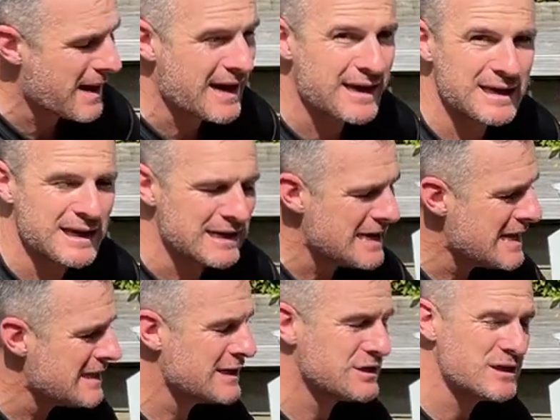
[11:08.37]
back again.
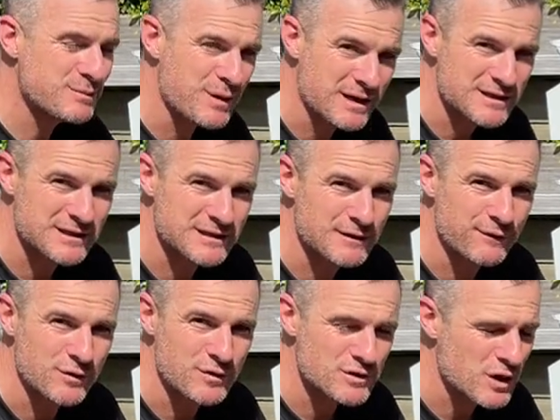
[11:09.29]
Now she's practiced this a
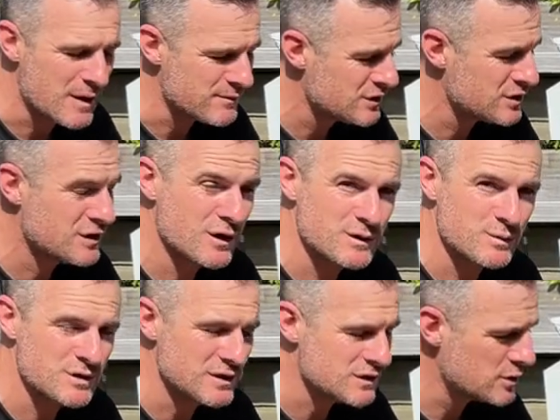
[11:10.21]
few times so she knows
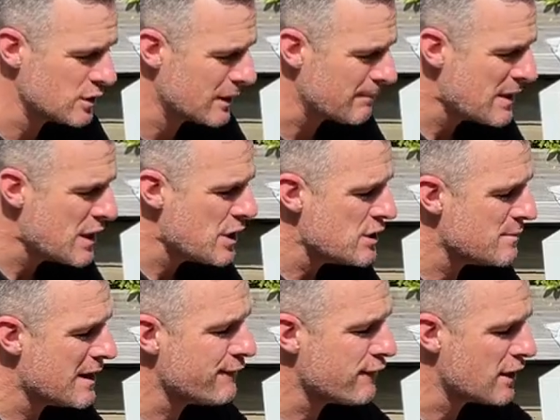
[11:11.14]
what she's doing. You
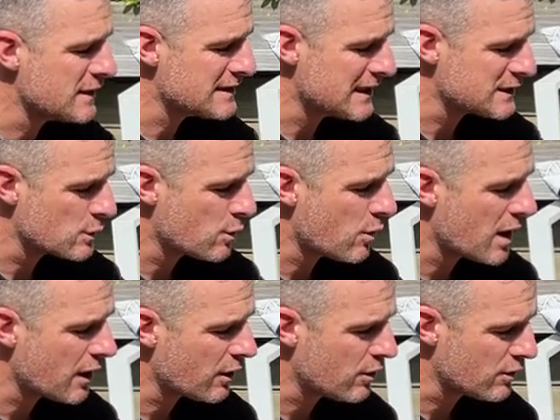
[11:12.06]
may find it takes
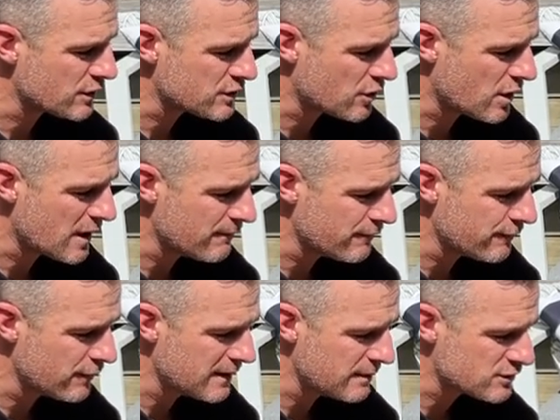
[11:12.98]
quite a long time
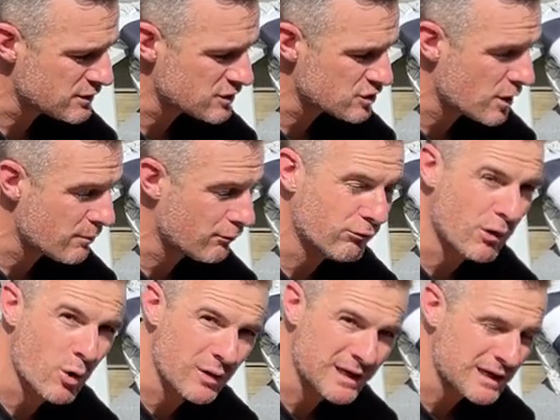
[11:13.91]
for them to stop
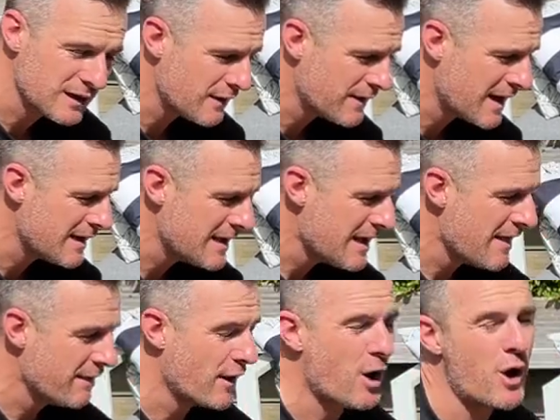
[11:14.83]
rolling and like that.
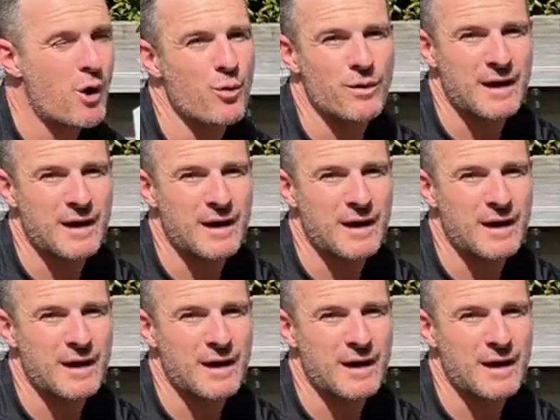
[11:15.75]
The whole